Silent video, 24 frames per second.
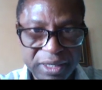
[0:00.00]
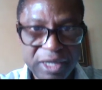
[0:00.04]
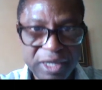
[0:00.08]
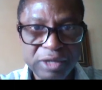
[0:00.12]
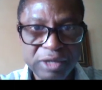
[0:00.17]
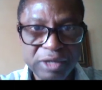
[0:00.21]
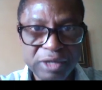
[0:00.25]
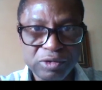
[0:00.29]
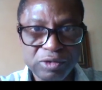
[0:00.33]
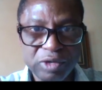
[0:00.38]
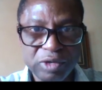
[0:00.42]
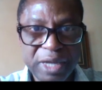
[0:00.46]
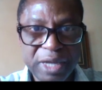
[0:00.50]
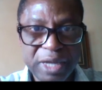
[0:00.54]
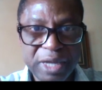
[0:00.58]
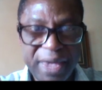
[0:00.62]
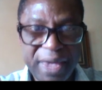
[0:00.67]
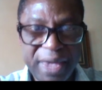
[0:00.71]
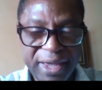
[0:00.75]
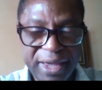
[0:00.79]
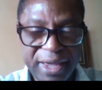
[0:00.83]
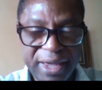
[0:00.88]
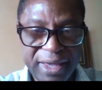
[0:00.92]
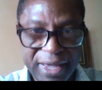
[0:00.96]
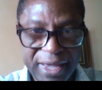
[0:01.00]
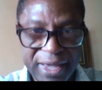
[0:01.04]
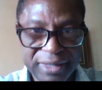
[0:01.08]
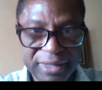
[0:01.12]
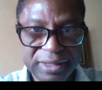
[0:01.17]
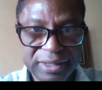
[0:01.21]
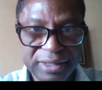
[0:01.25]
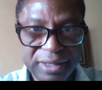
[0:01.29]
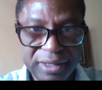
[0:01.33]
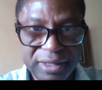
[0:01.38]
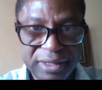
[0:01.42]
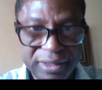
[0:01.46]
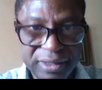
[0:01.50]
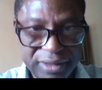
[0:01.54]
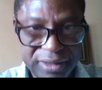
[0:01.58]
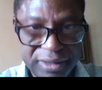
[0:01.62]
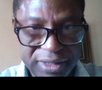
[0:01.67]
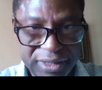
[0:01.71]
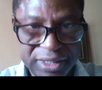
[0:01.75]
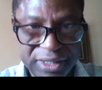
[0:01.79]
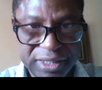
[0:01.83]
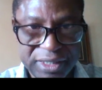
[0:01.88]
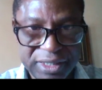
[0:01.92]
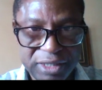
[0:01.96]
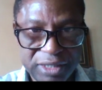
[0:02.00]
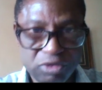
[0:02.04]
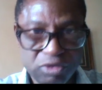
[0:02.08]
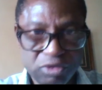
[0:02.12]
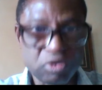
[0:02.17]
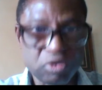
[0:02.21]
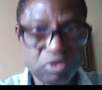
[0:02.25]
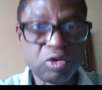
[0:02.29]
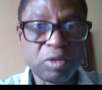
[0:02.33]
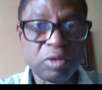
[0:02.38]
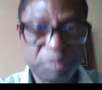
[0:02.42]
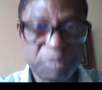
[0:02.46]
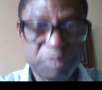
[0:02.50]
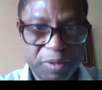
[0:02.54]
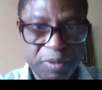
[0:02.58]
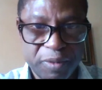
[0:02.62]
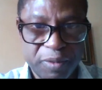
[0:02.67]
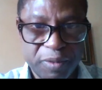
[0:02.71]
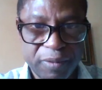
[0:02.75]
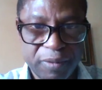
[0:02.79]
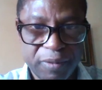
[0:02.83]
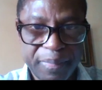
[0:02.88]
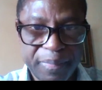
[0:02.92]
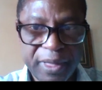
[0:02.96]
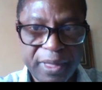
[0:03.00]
so they may get the disease. So don't people.